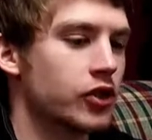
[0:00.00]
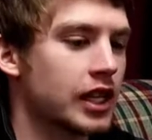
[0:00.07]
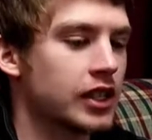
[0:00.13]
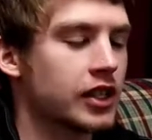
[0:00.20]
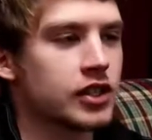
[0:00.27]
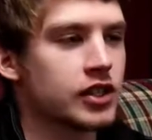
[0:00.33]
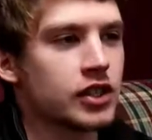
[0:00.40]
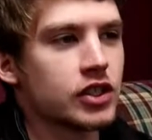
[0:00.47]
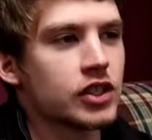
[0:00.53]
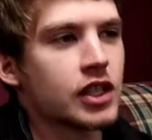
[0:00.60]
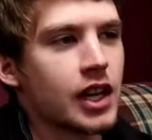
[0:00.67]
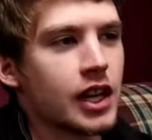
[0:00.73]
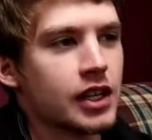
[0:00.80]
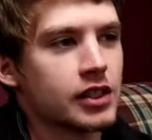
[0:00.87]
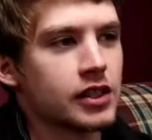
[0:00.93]
So that doesn't
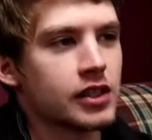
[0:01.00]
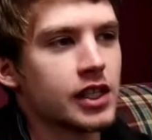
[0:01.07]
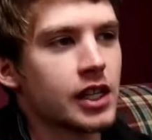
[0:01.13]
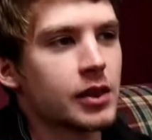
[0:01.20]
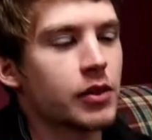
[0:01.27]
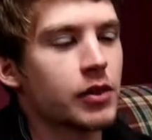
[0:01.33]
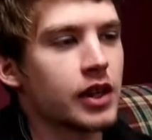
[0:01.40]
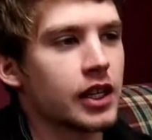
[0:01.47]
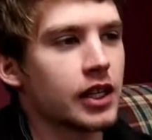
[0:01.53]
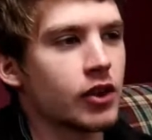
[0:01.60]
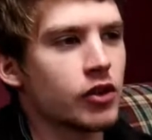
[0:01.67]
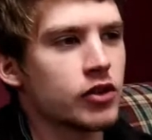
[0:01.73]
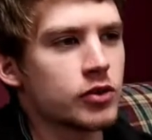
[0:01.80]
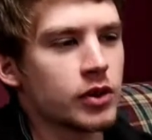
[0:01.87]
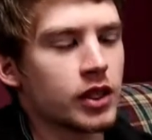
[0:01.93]
change. And the same
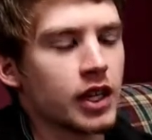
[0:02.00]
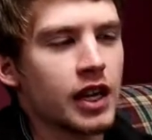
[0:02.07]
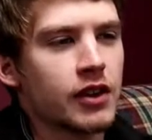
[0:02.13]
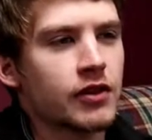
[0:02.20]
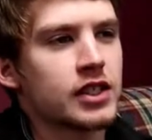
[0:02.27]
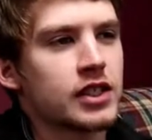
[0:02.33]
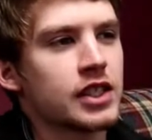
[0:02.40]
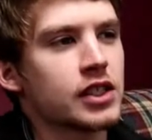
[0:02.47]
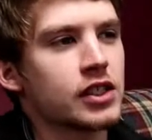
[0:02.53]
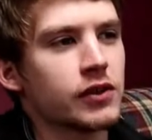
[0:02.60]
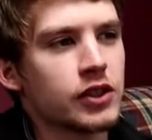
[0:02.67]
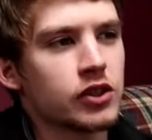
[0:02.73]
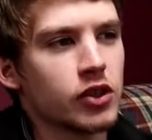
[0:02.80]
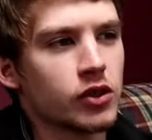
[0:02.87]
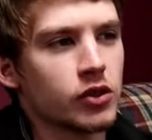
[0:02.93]
thing goes with kind of the sense
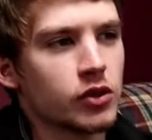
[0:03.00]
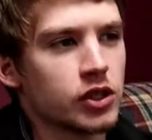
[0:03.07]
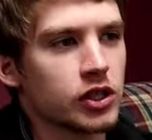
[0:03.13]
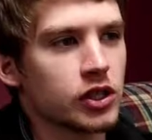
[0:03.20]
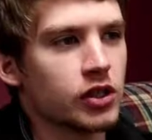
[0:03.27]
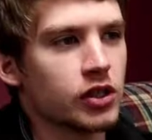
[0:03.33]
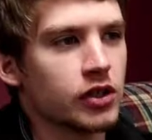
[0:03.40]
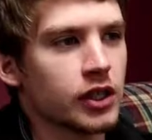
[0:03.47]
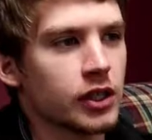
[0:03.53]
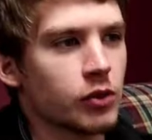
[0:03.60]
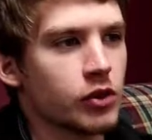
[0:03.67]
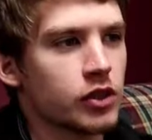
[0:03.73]
of eternal security.